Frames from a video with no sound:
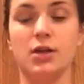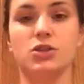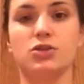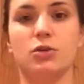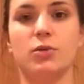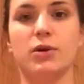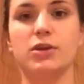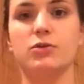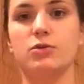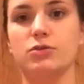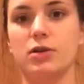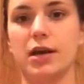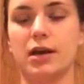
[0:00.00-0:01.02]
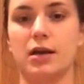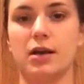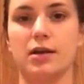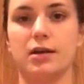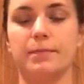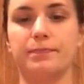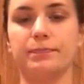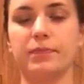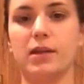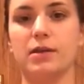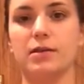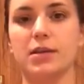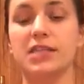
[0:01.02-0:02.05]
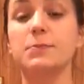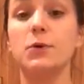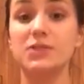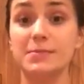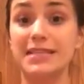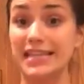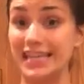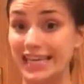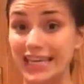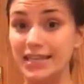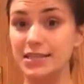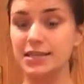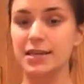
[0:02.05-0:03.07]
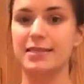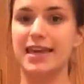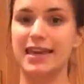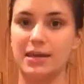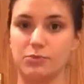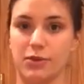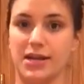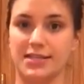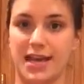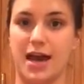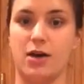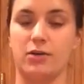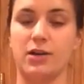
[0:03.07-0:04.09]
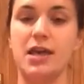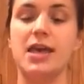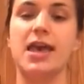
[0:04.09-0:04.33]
So when you expose them to heat, they can break down.